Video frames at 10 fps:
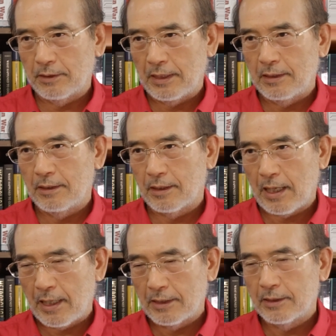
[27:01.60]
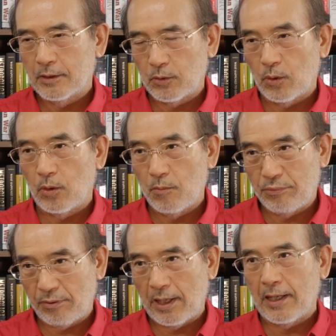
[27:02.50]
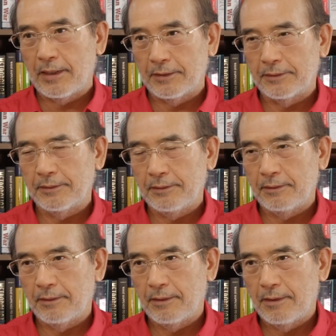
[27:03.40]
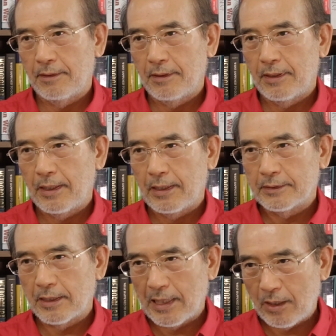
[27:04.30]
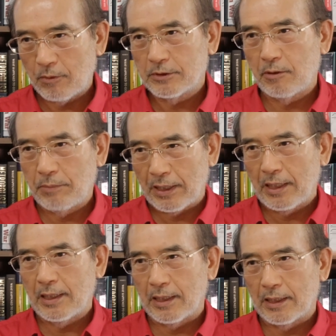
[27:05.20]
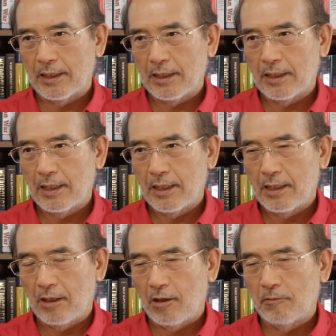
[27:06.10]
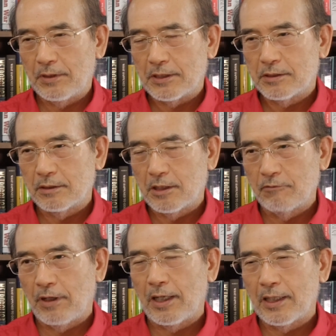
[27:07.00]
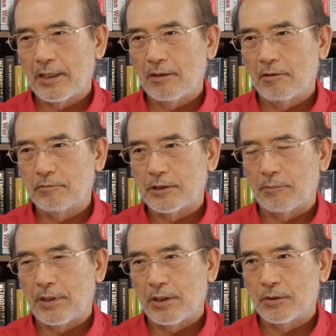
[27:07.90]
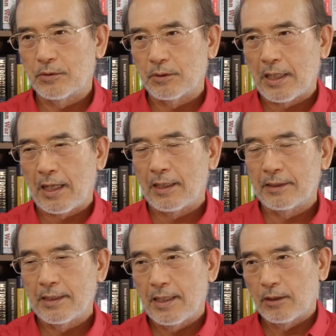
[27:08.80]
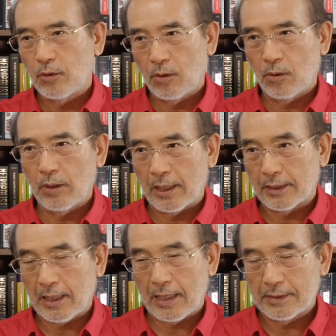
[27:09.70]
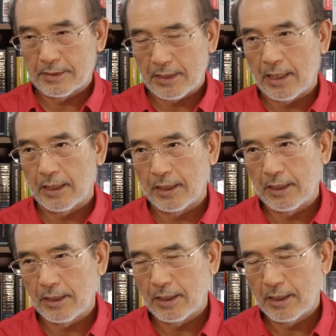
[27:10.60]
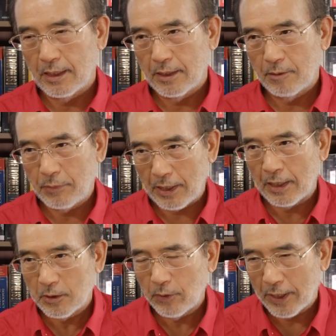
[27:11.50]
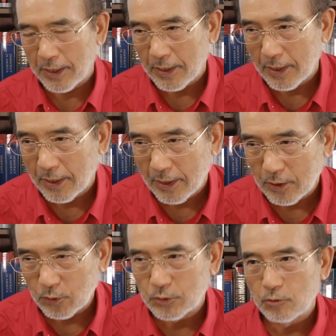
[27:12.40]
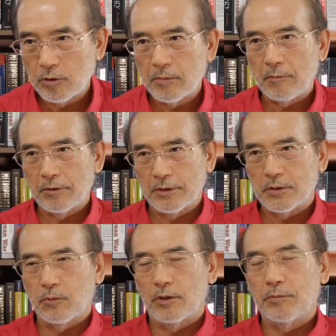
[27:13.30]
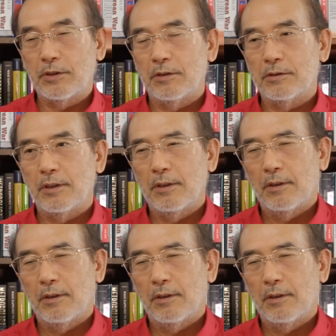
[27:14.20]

in the Kanto plain. So that was the beginning of this dividing of Japan into Kanto and Kansai. But anyway, you should remember this word, because